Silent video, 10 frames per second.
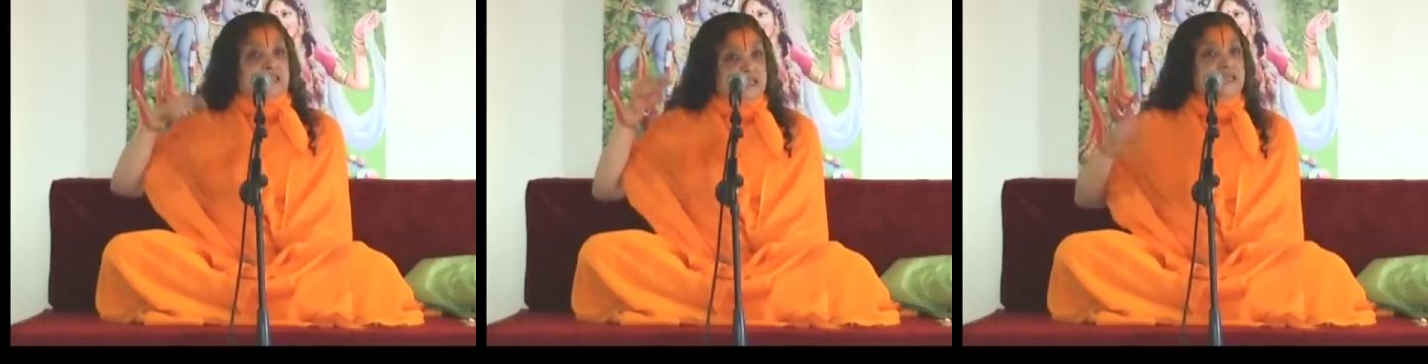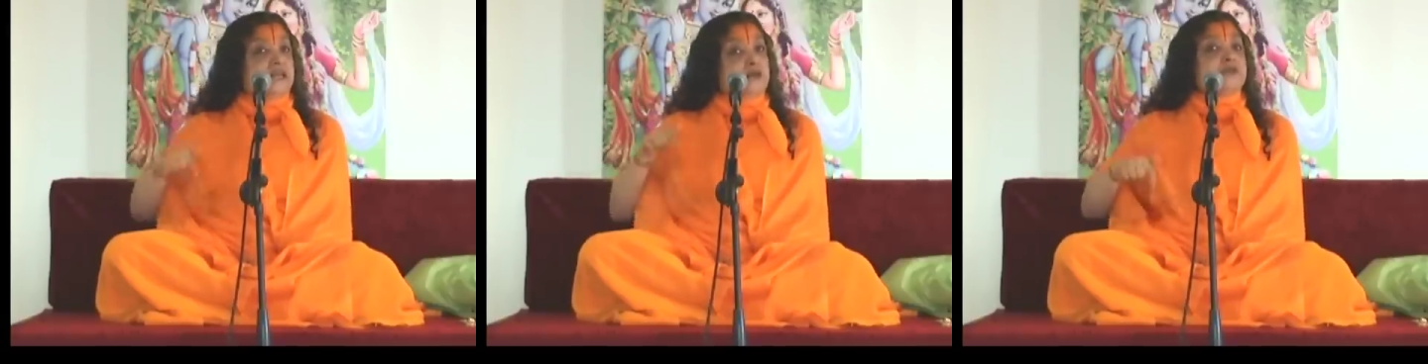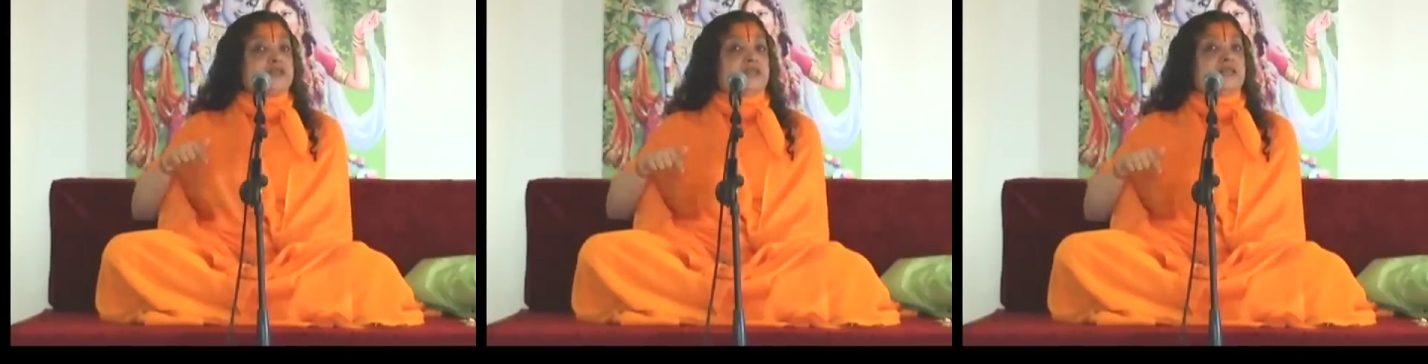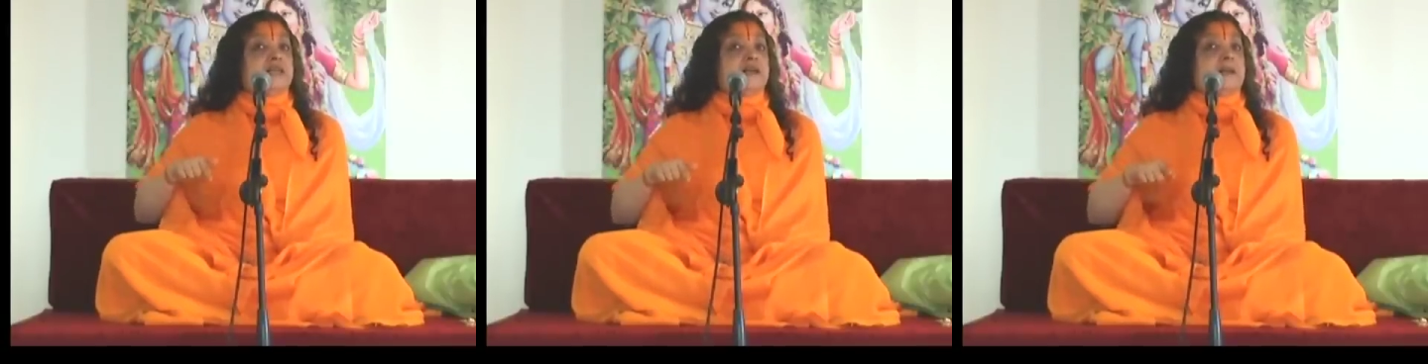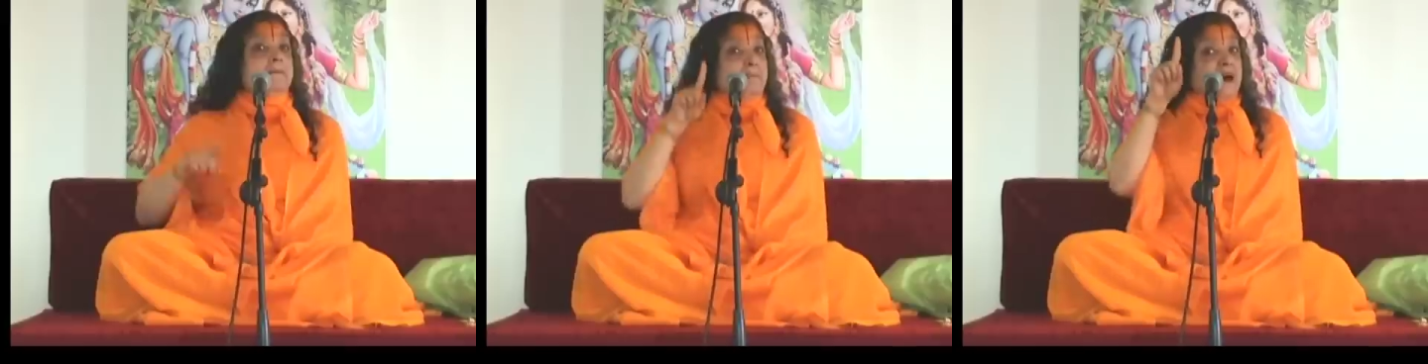the conclusion,
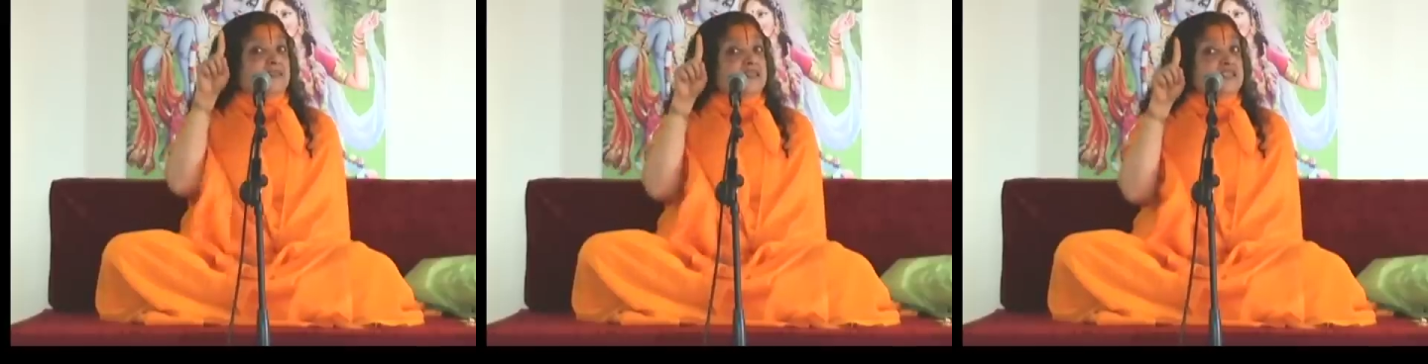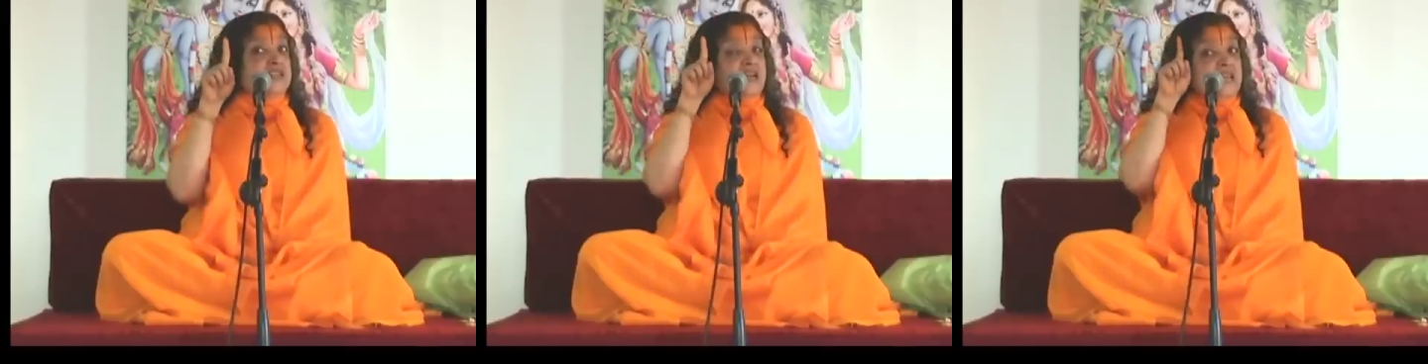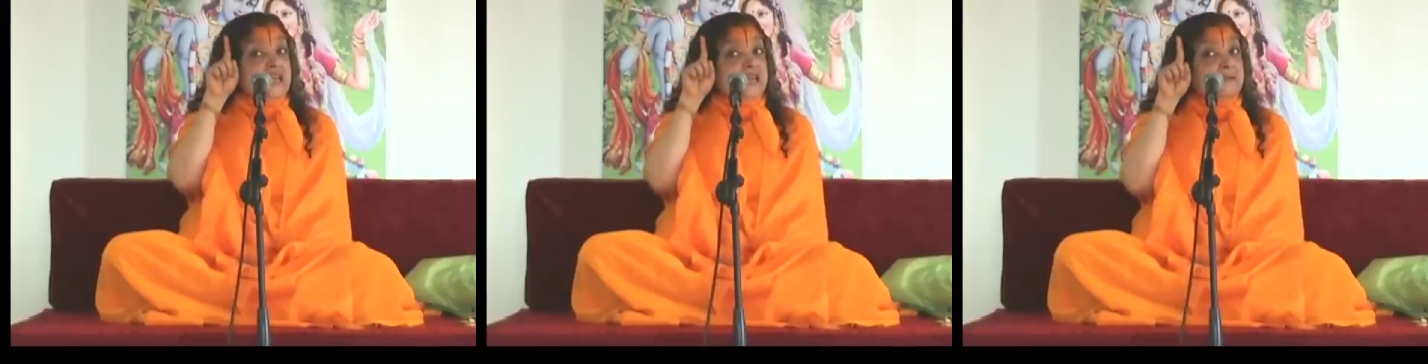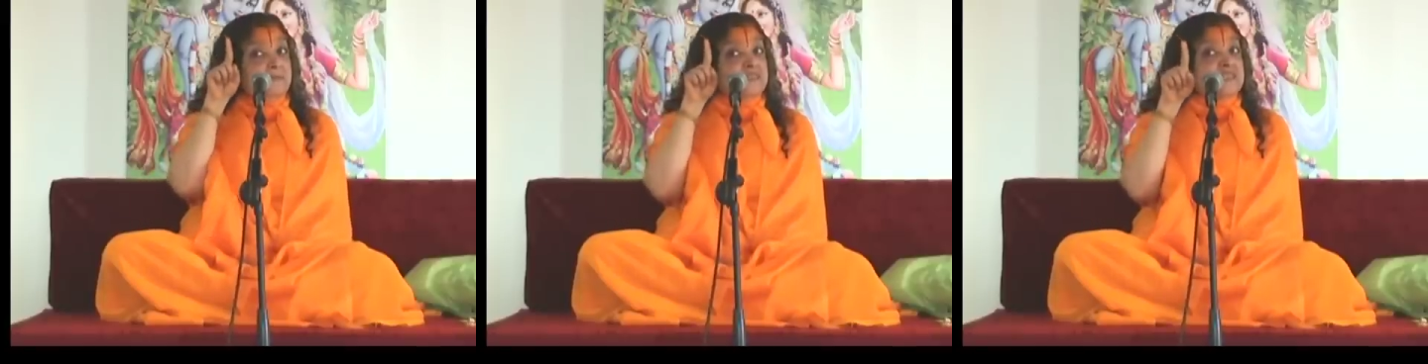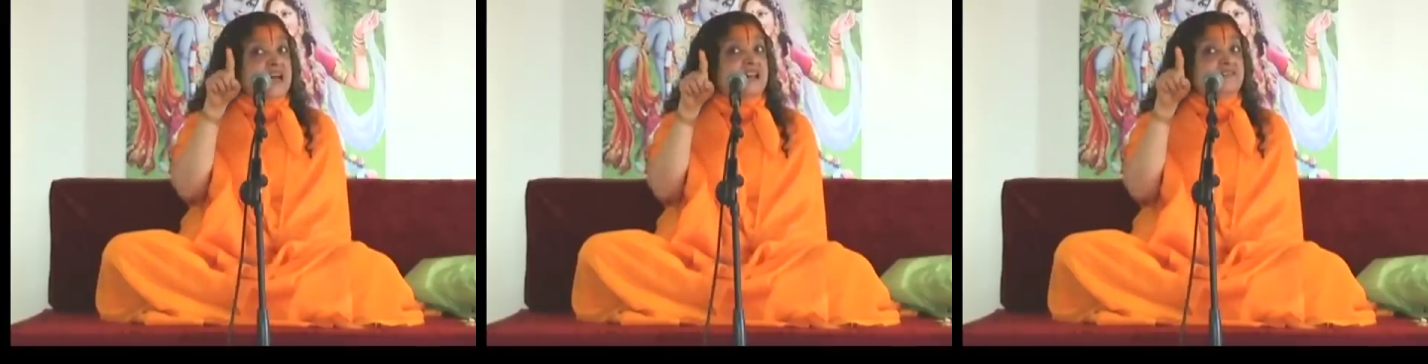Patanjali
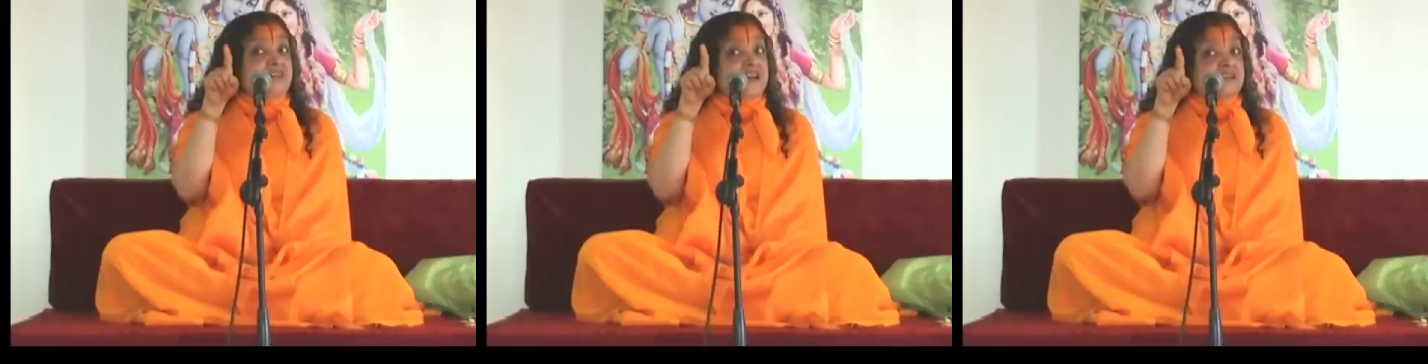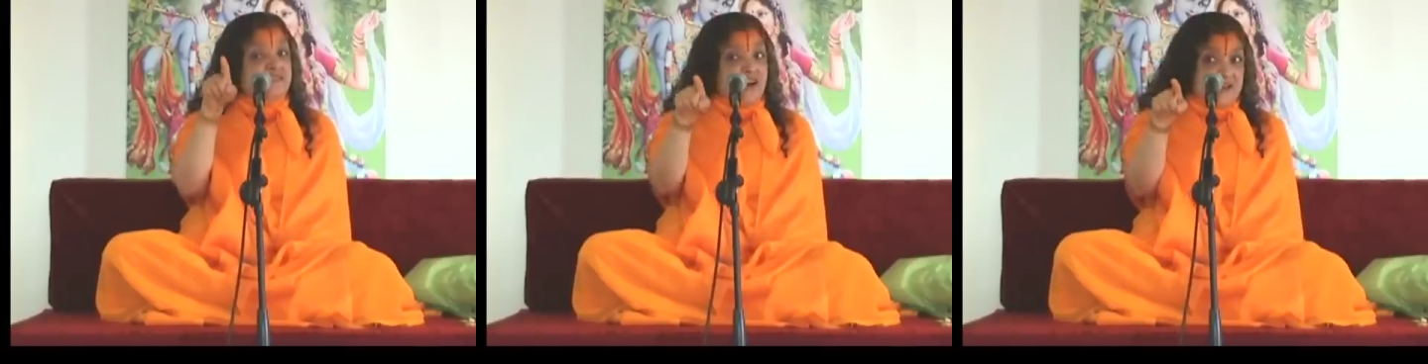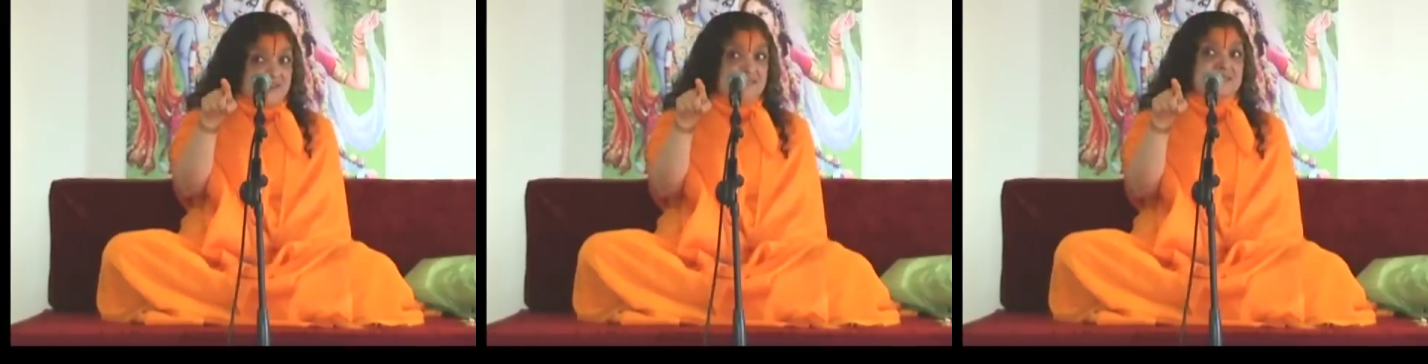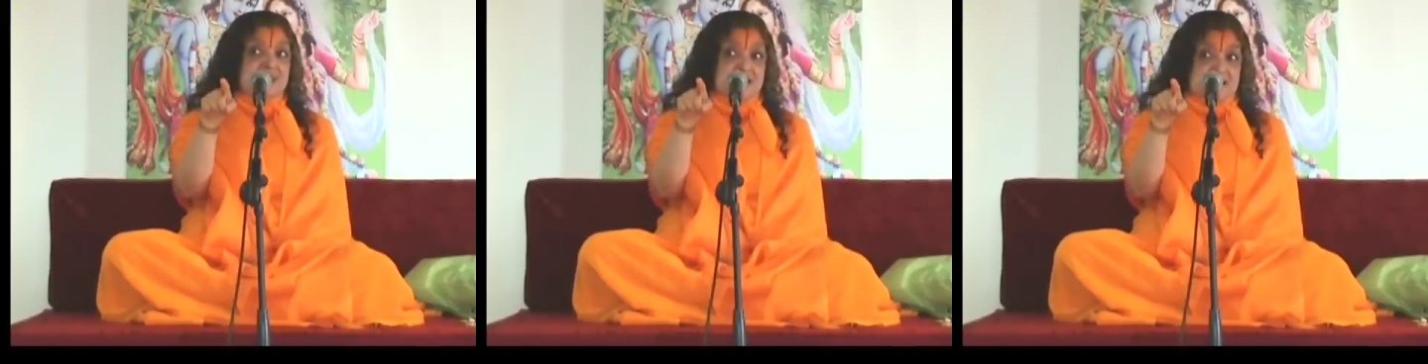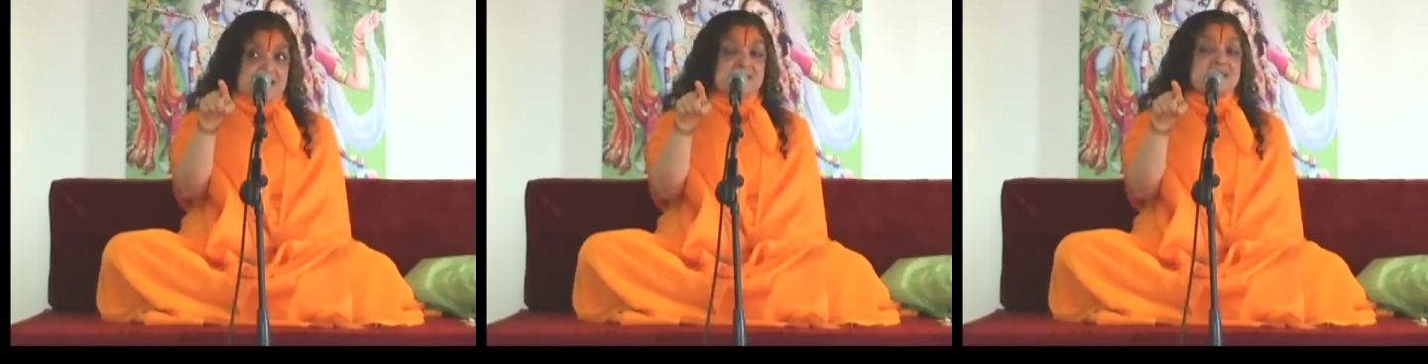himself advises
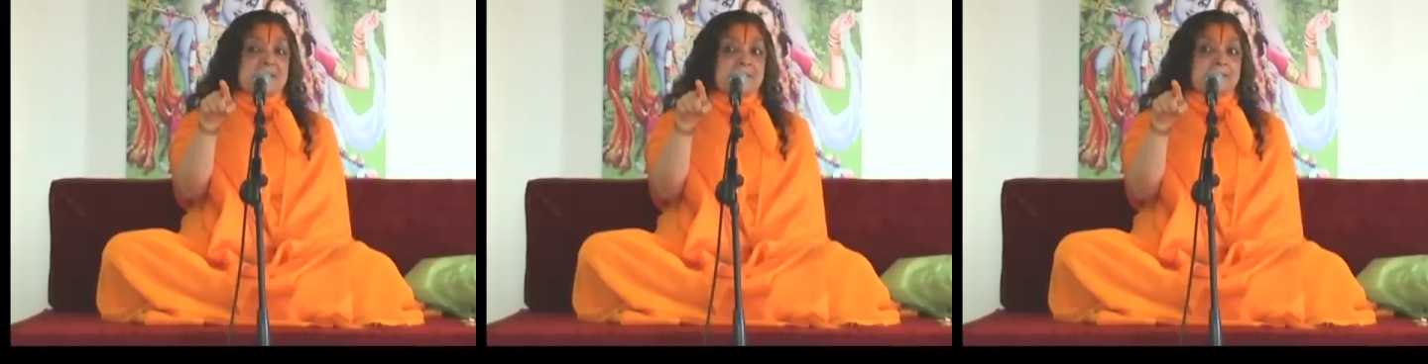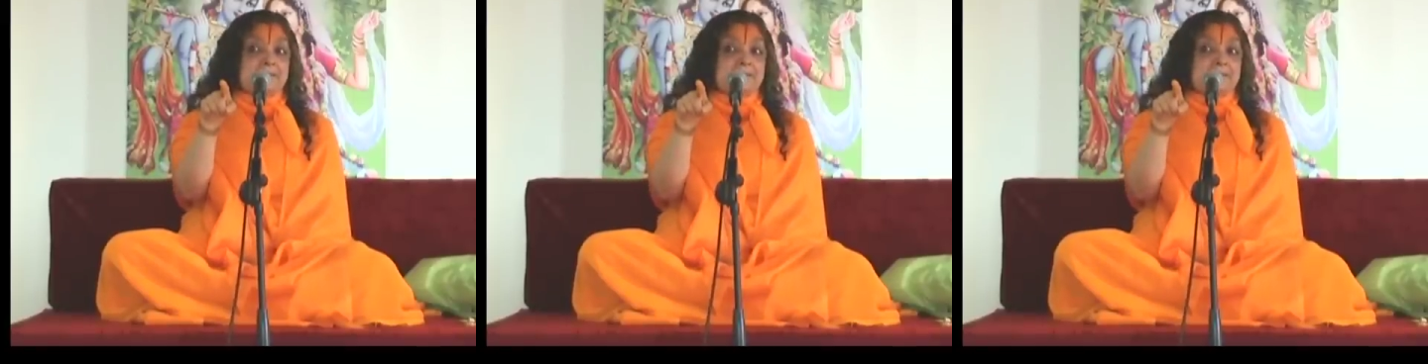us